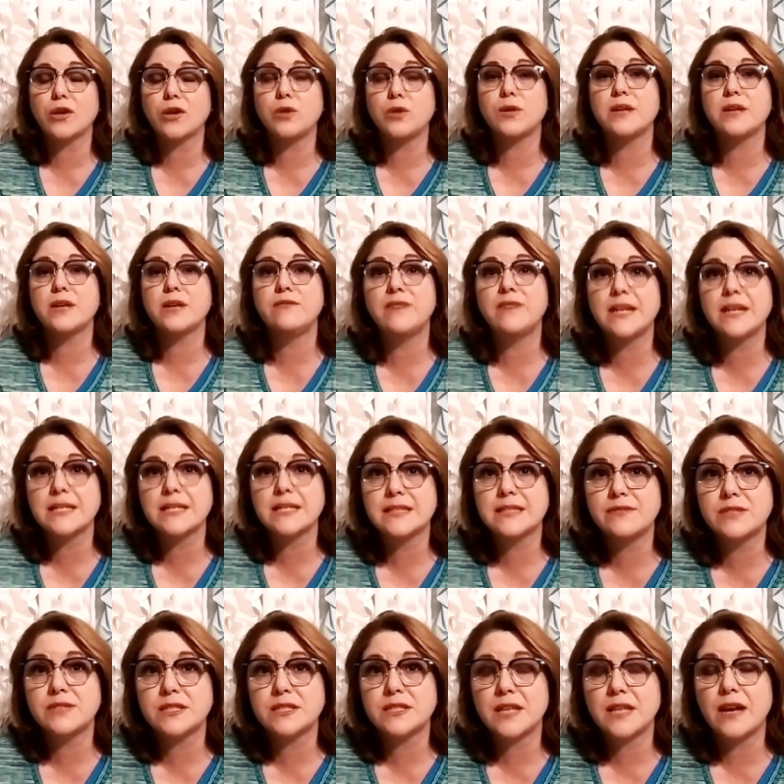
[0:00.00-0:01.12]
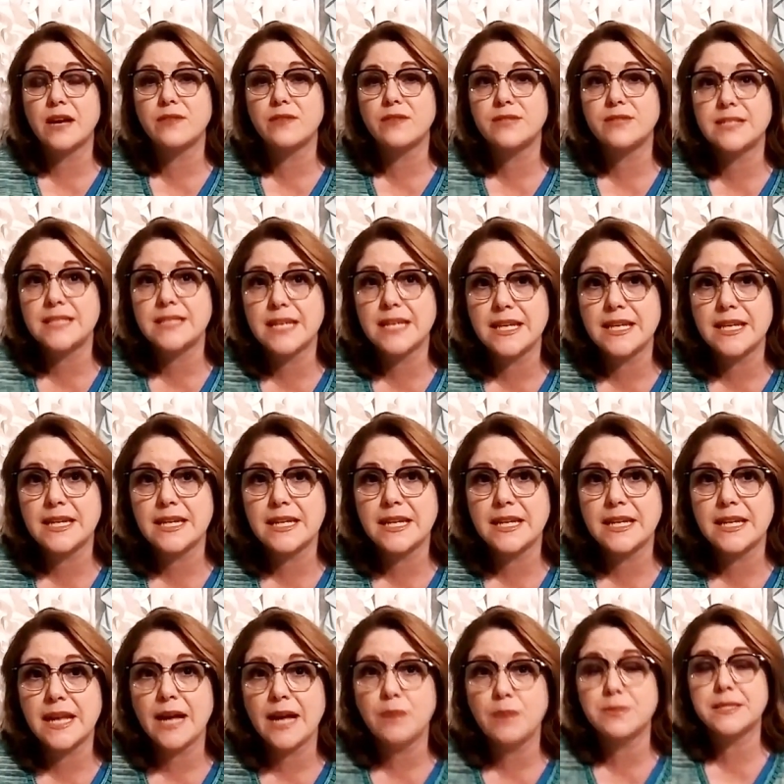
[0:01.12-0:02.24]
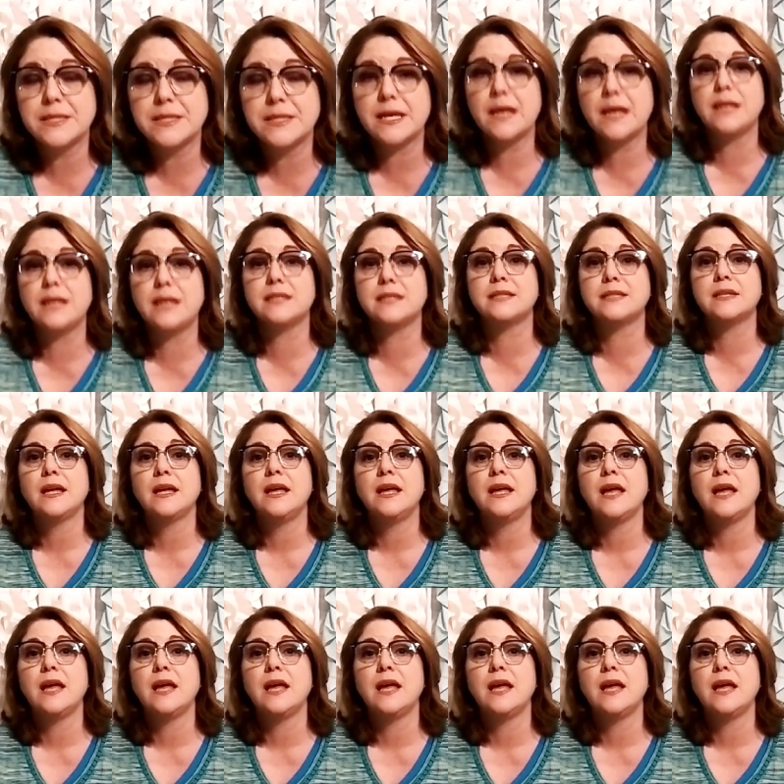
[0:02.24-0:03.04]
who convicts us of sin and helps us